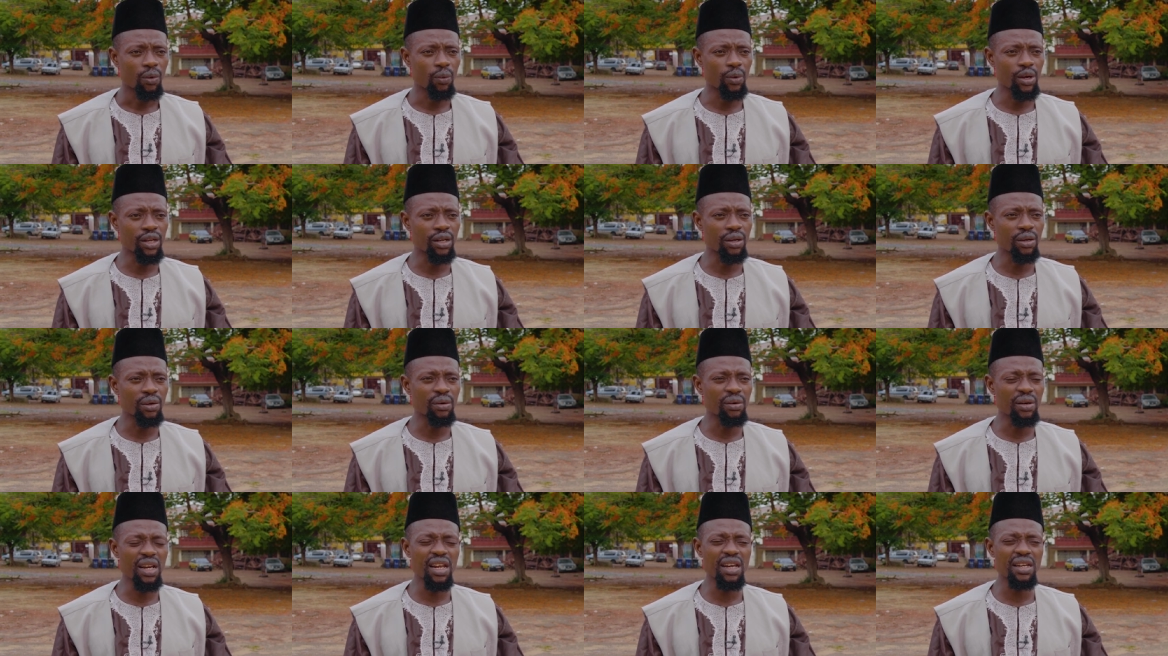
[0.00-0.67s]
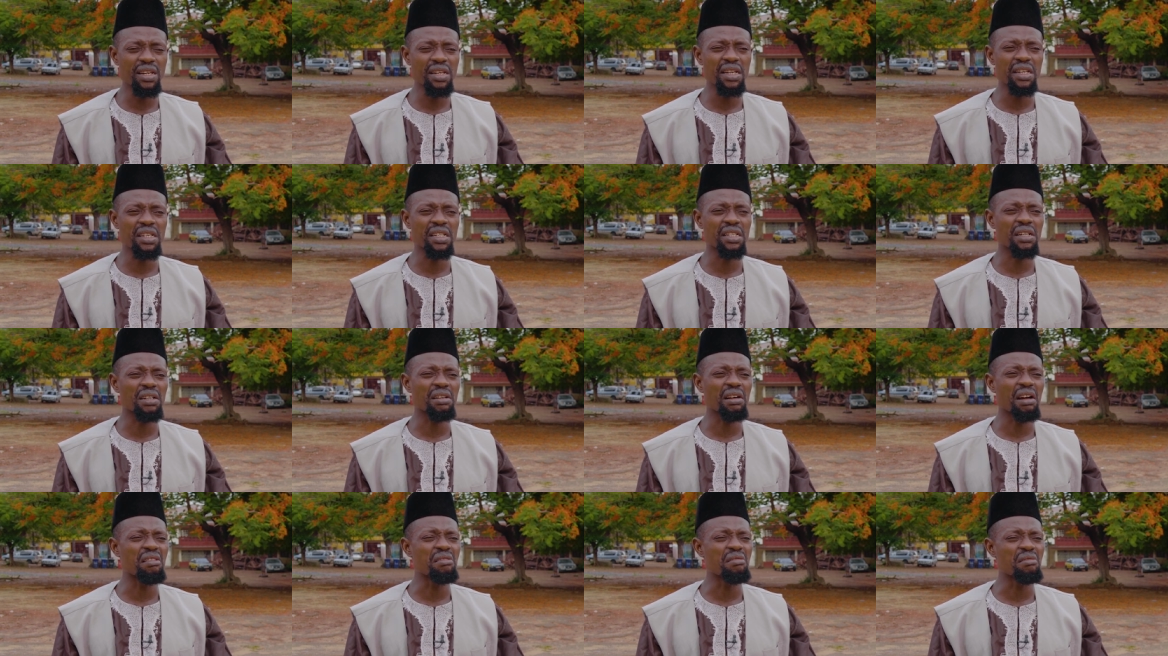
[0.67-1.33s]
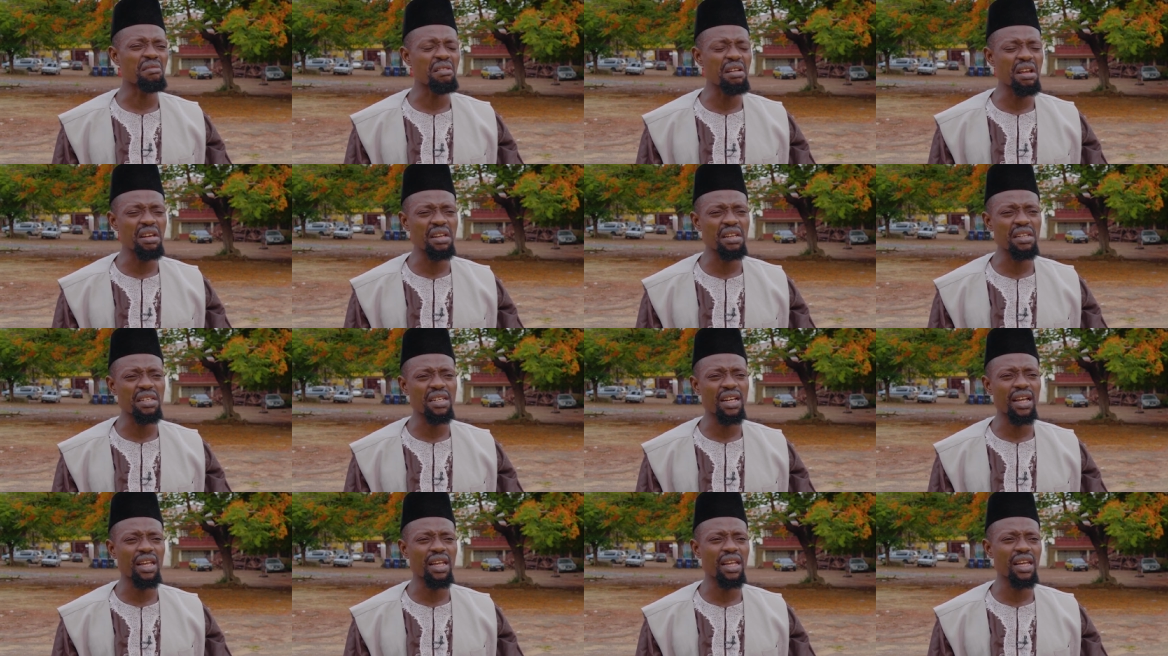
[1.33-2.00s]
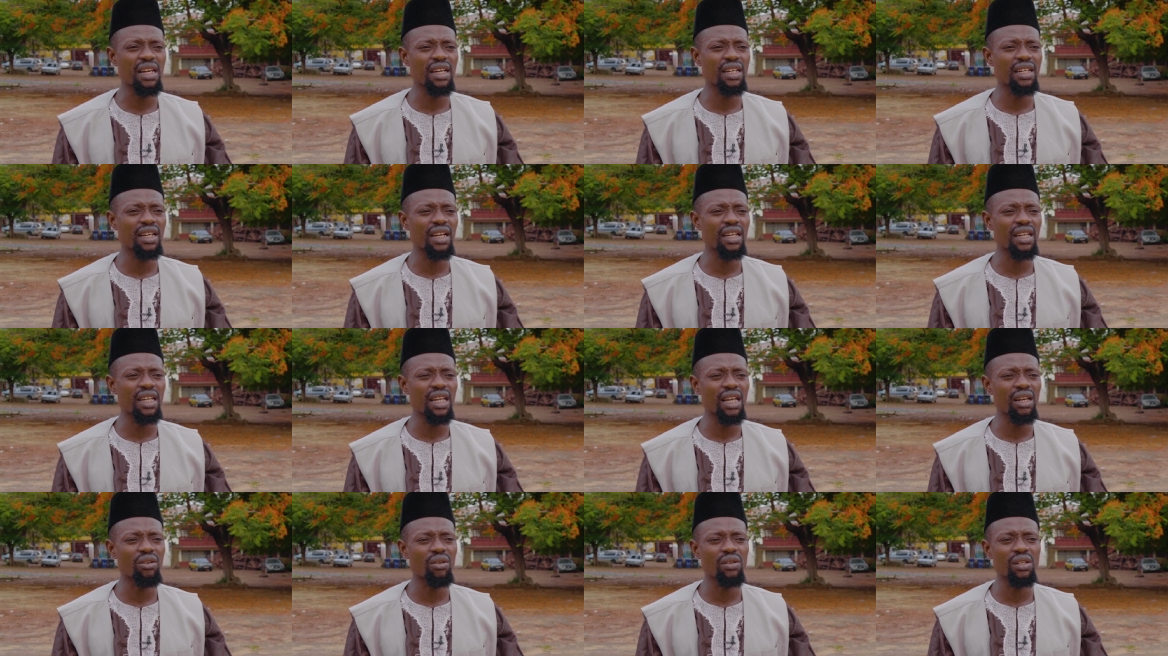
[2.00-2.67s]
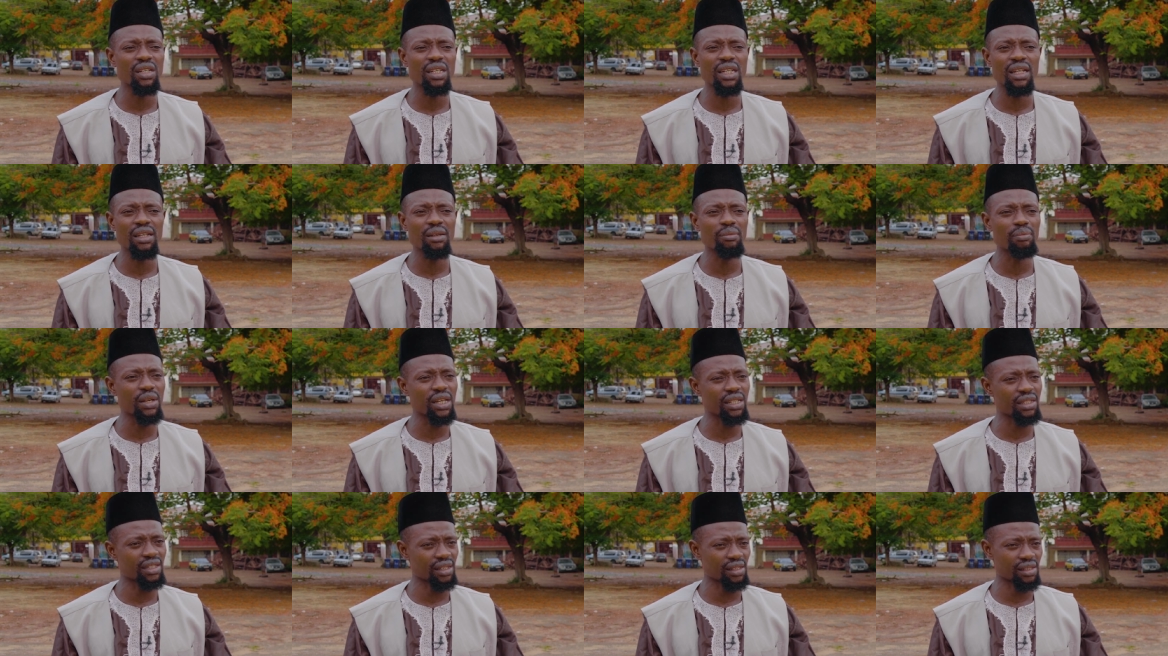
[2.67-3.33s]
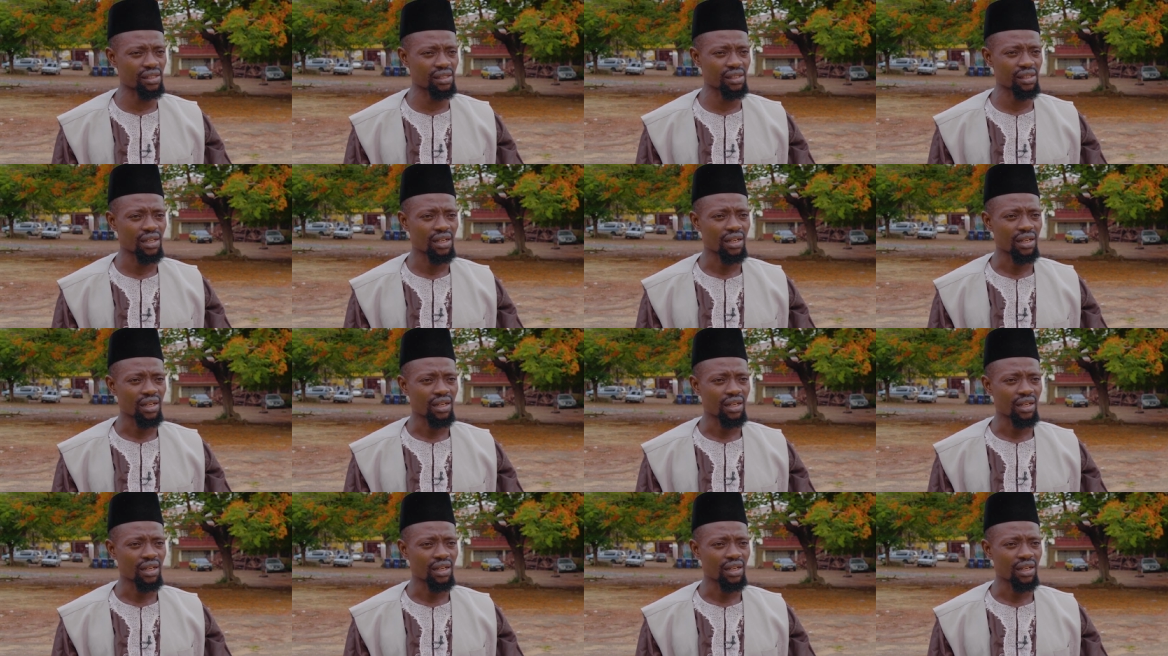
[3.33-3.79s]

We read it again and again on a daily basis.